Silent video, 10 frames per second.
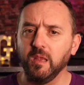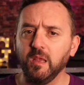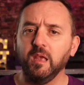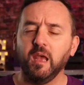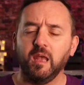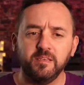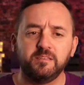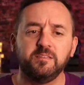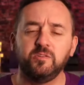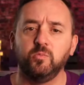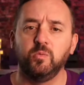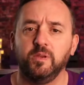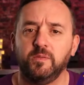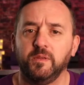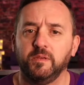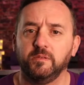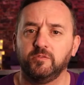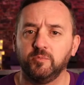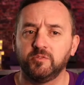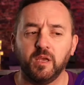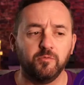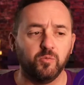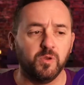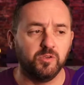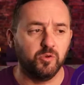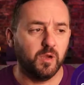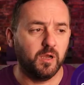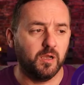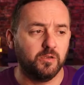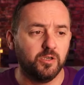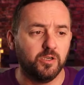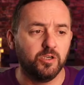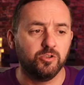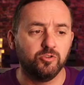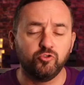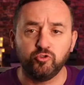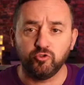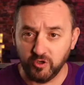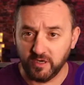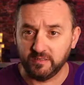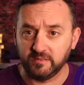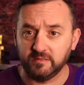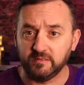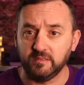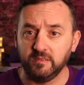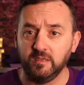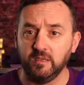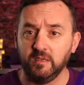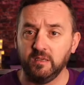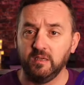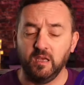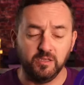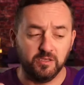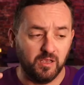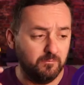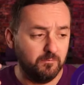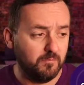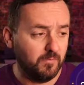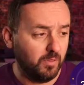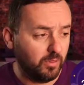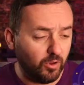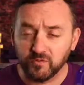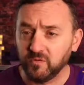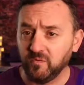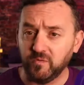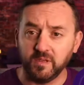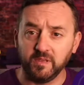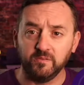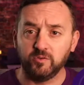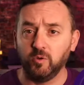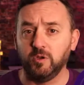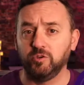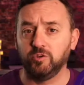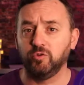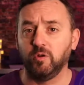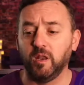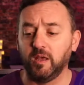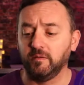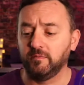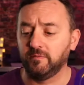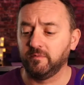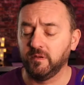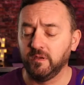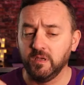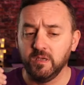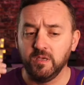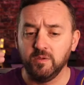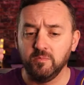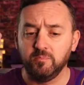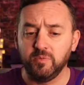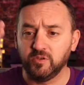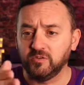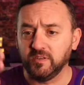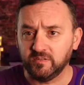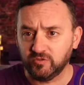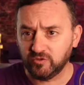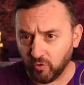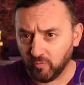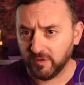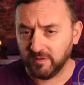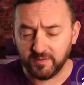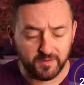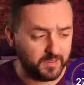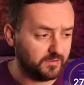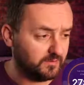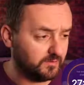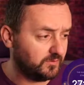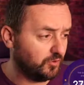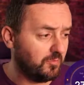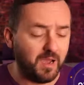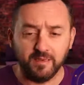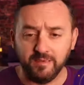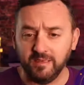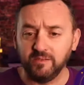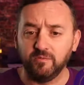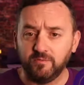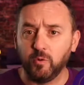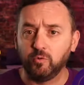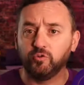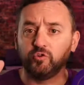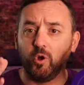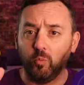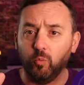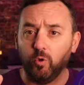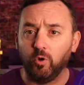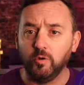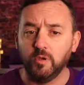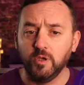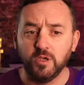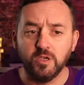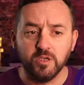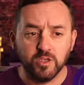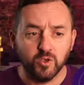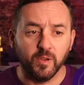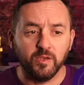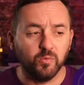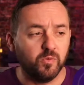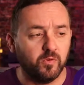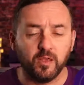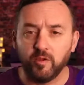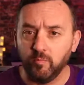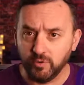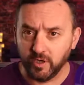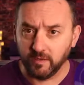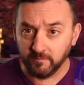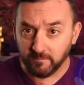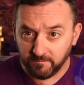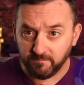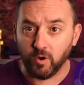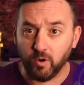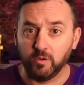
And this is the weird thing. Sometimes when you are stressed and you have lots of things going on in your life, because there's so many things, your mind isn't focused on one. You end up with like a brain fog.